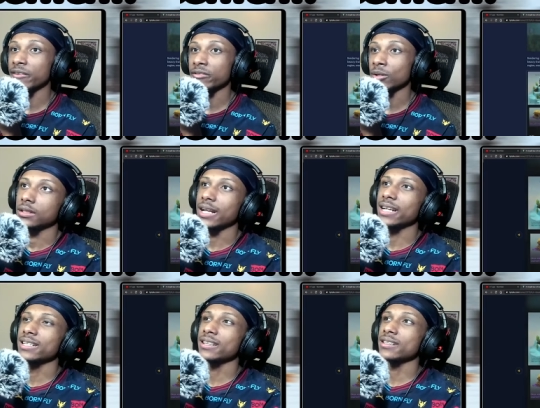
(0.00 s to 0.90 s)
I feel. Now
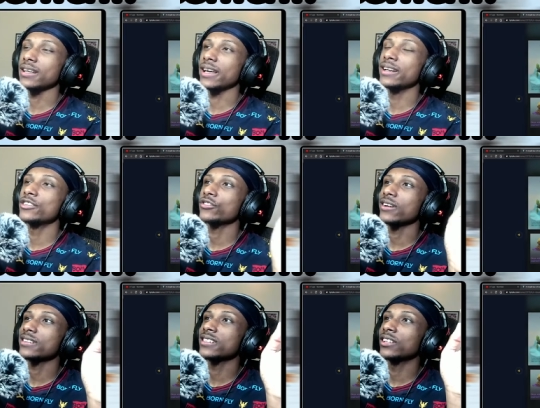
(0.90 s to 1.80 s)
this is an
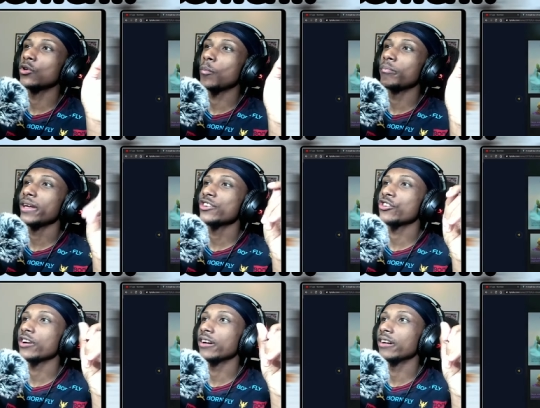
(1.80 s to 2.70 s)
interesting little
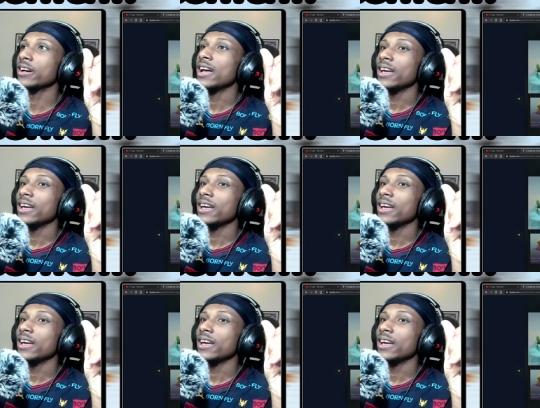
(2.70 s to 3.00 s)
picture here.